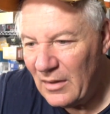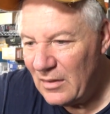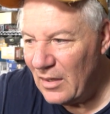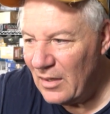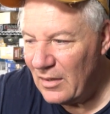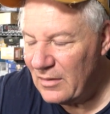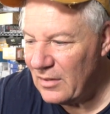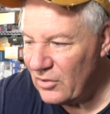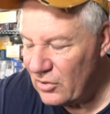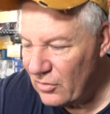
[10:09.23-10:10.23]
to,
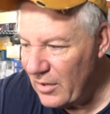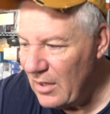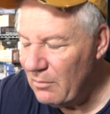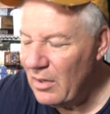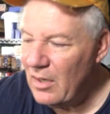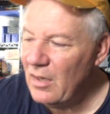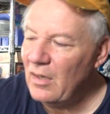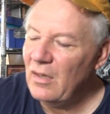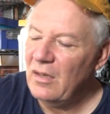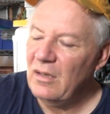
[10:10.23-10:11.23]
to stream
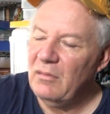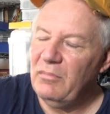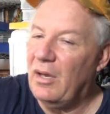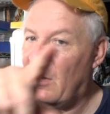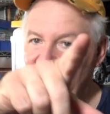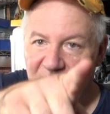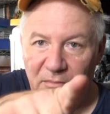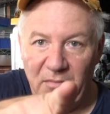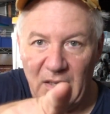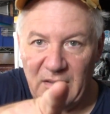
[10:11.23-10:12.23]
but hard to
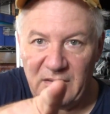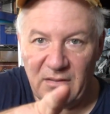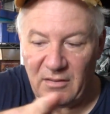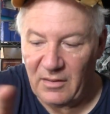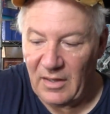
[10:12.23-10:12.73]
master.